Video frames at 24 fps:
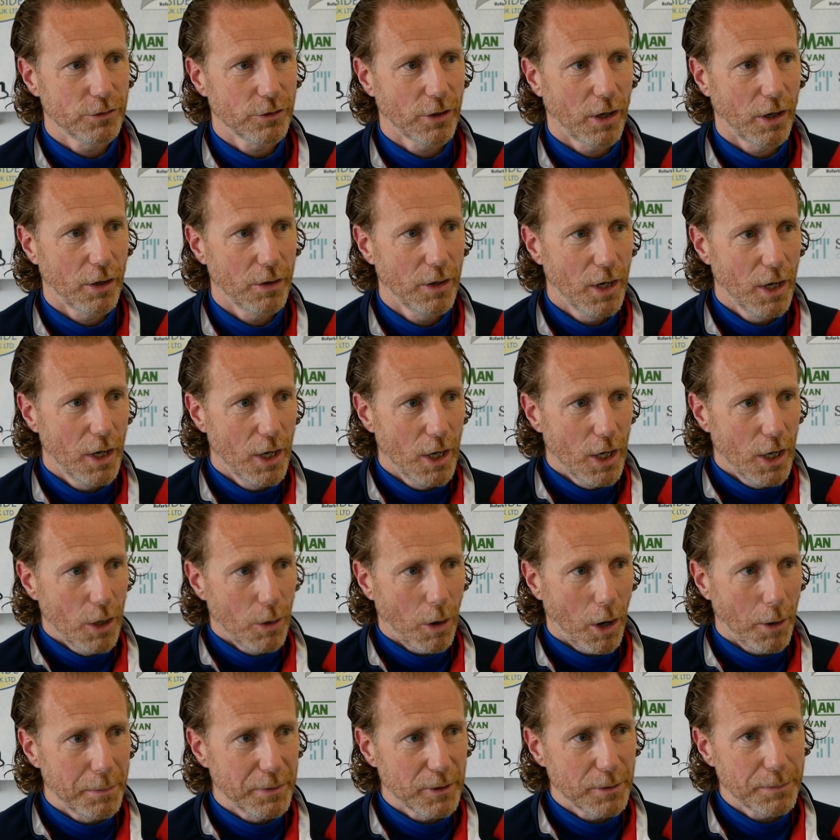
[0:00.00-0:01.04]
So
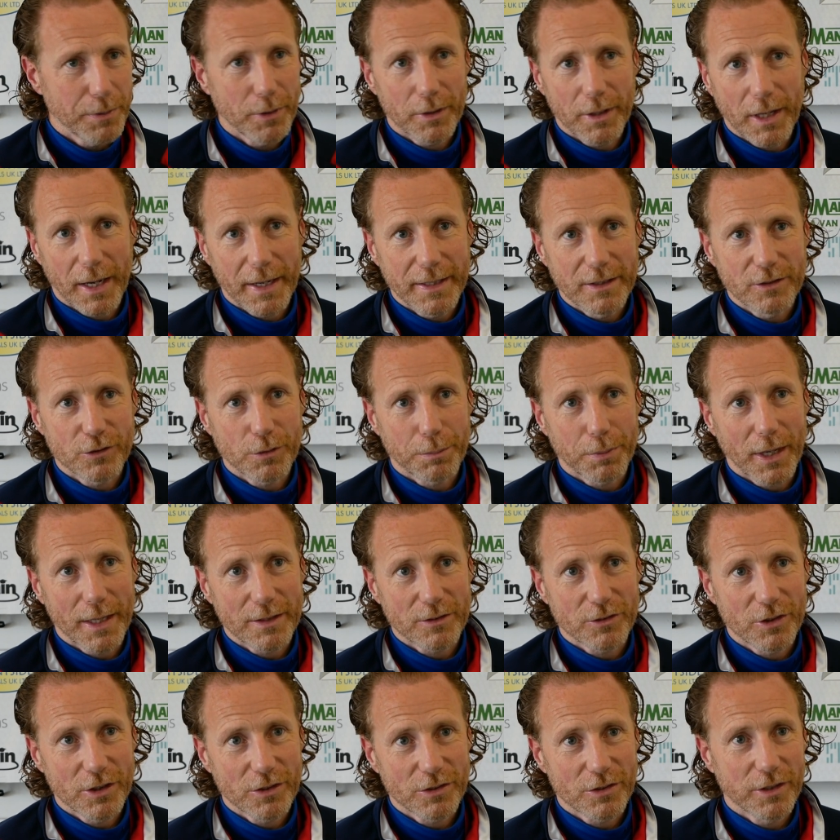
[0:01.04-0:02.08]
hoping to put that into
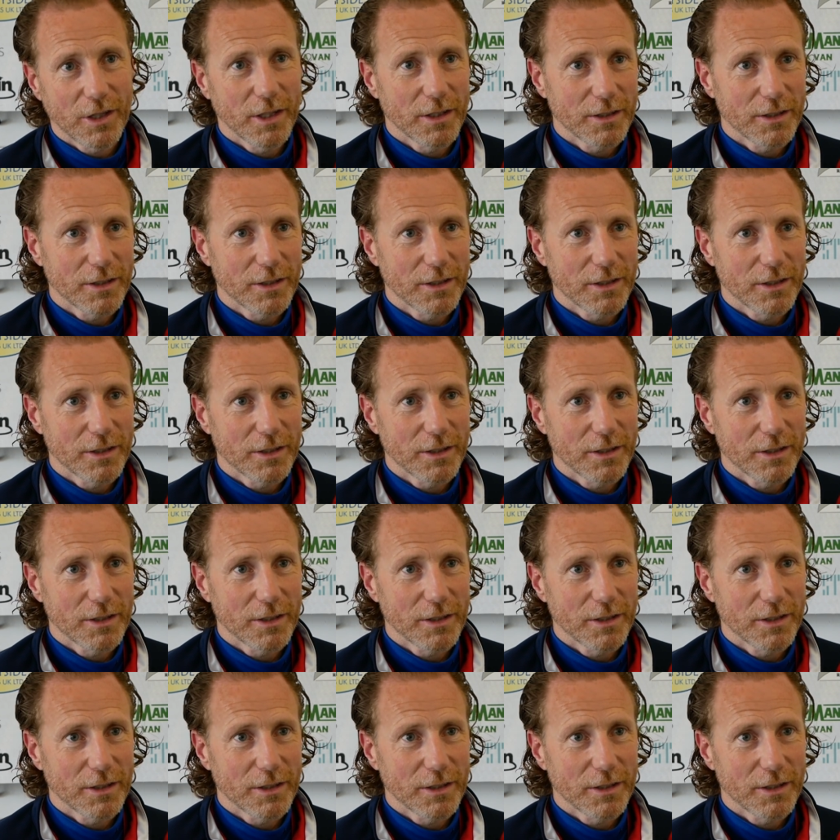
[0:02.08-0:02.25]
practice,